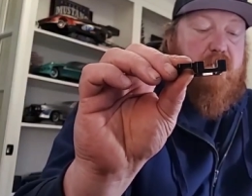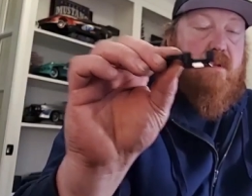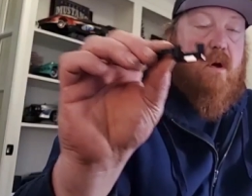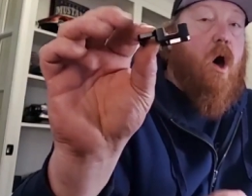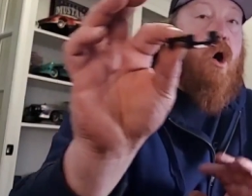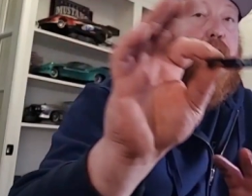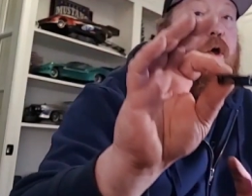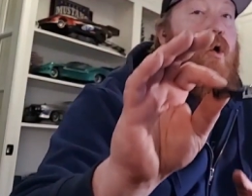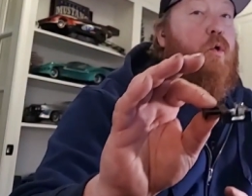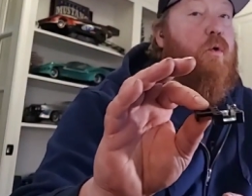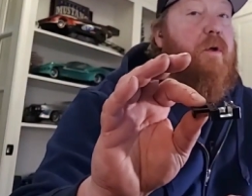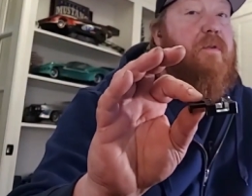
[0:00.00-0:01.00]
all
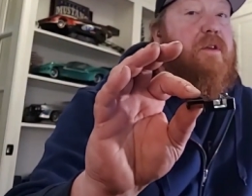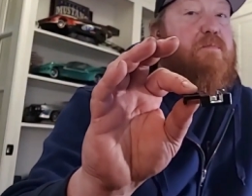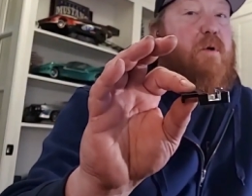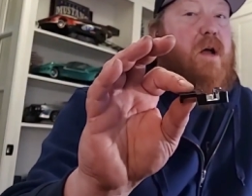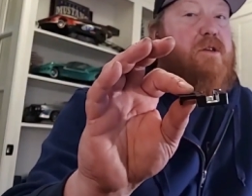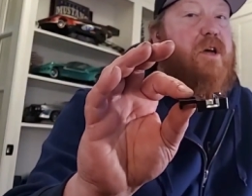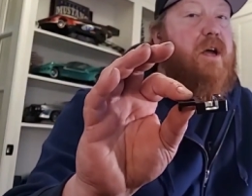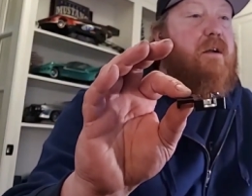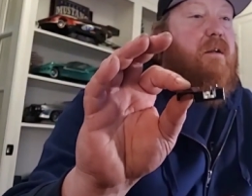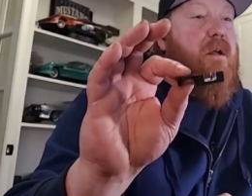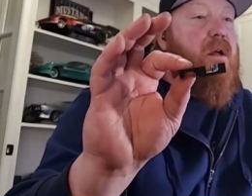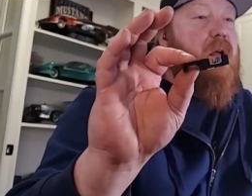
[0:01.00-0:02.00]
total in this project,
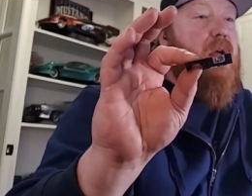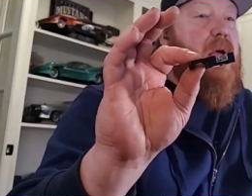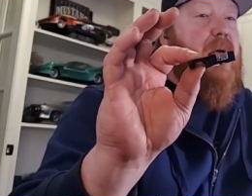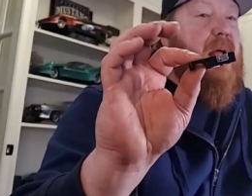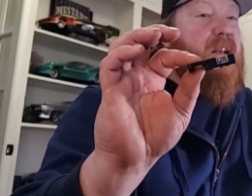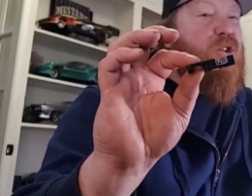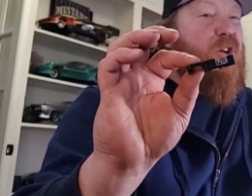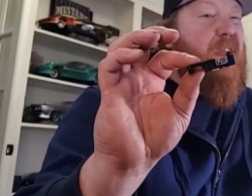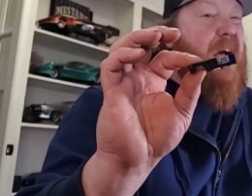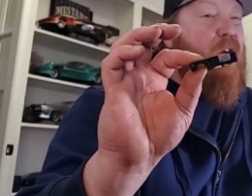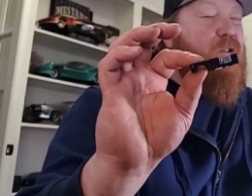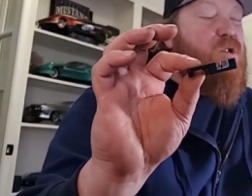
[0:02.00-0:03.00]
and I took
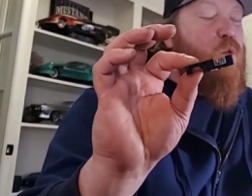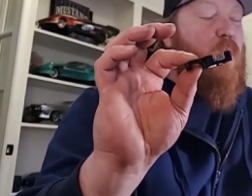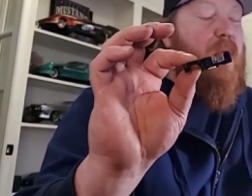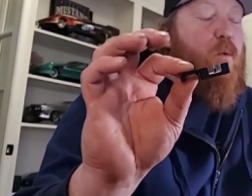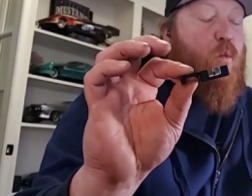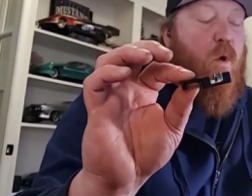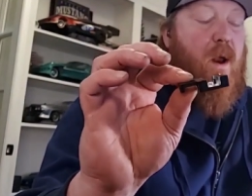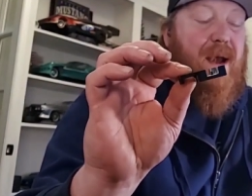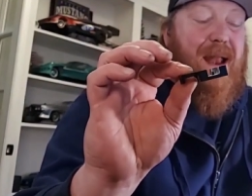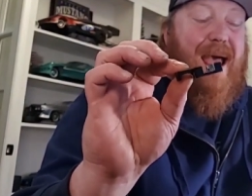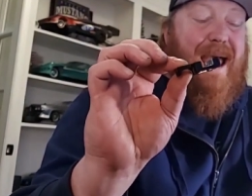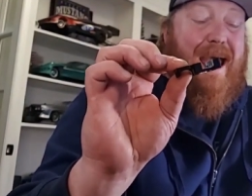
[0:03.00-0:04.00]
out
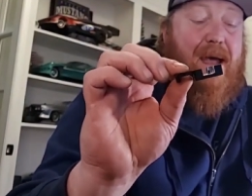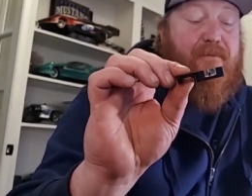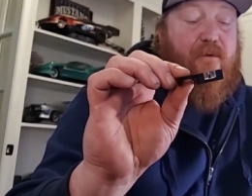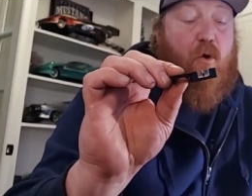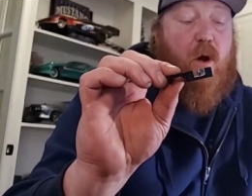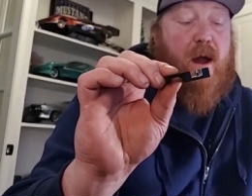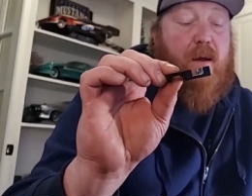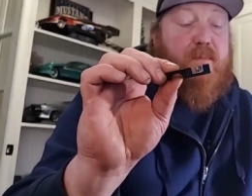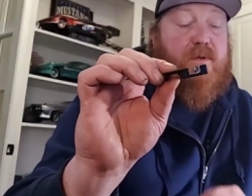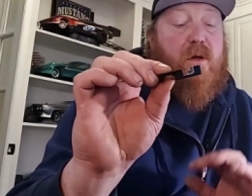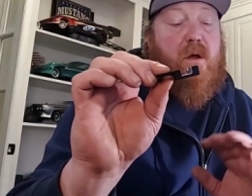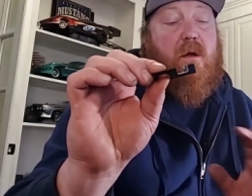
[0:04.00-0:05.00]
21.5
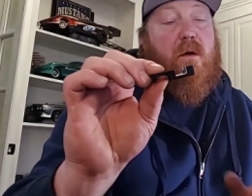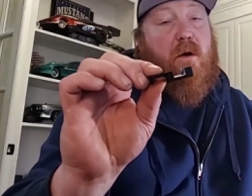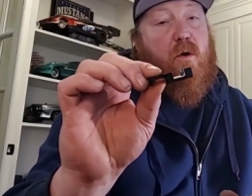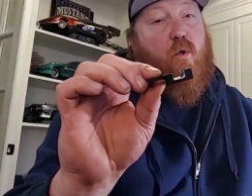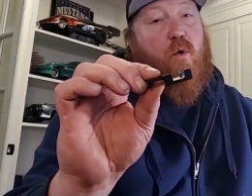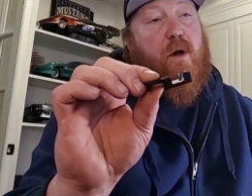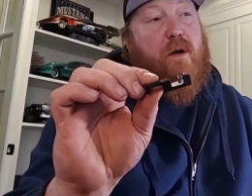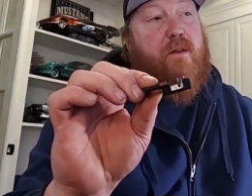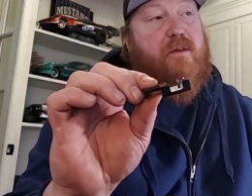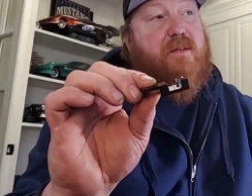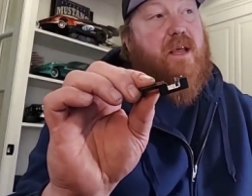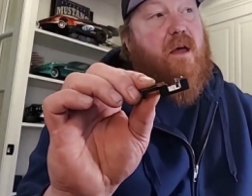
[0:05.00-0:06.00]
grams according to the
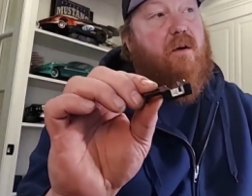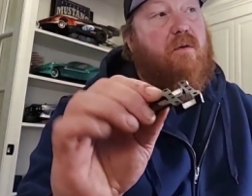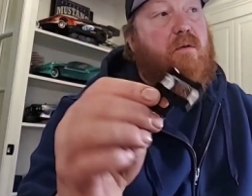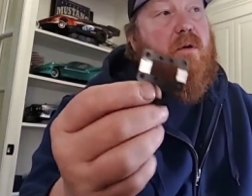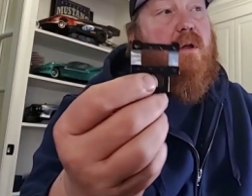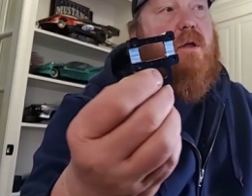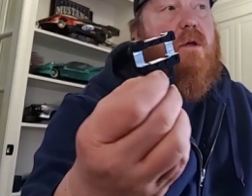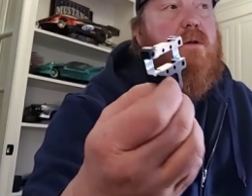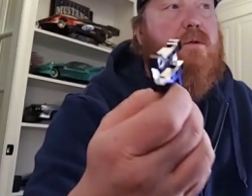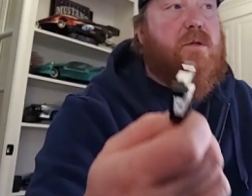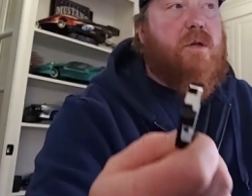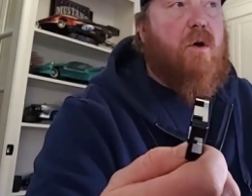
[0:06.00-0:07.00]
scale.
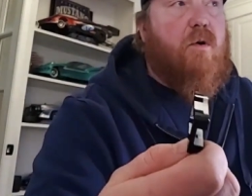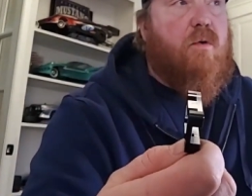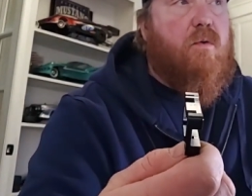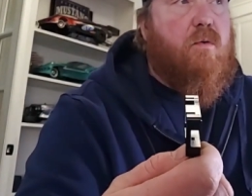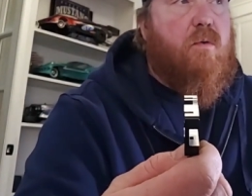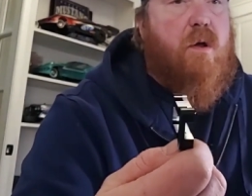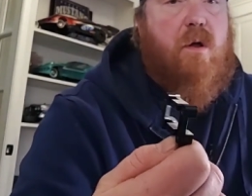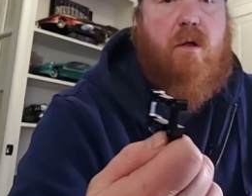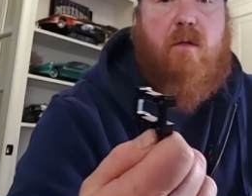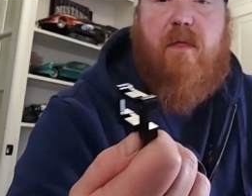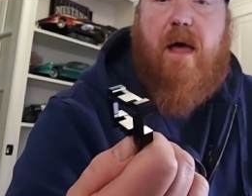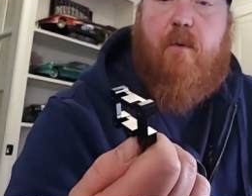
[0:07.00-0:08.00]
So
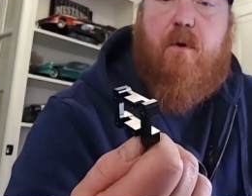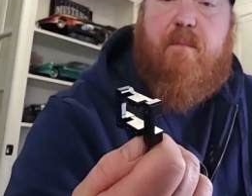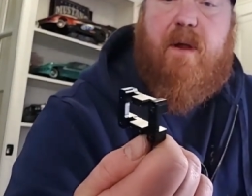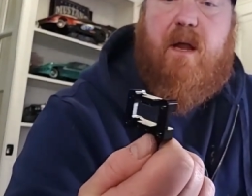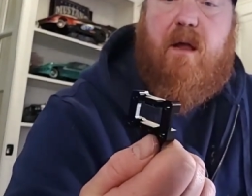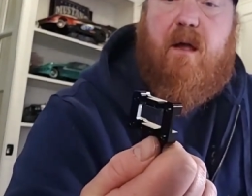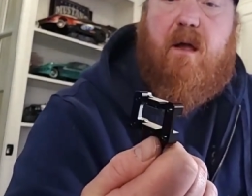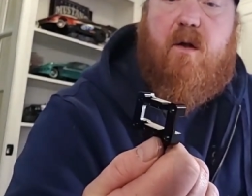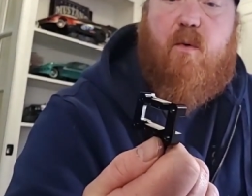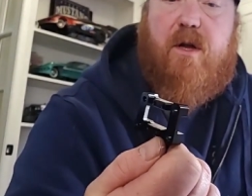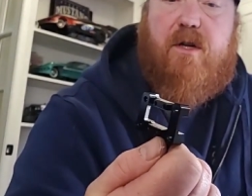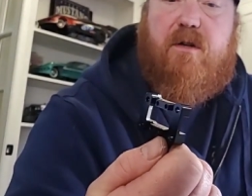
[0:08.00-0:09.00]
that would be a
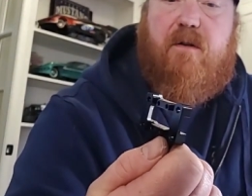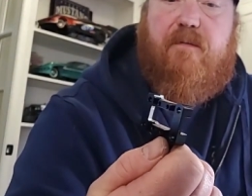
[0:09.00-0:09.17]
question